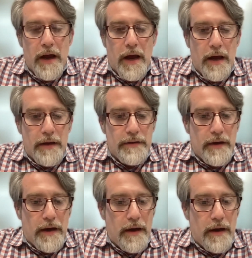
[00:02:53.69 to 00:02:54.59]
And
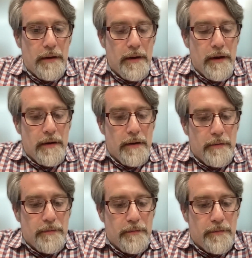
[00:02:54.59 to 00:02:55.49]

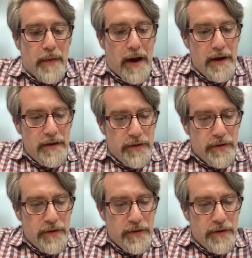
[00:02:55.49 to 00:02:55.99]
my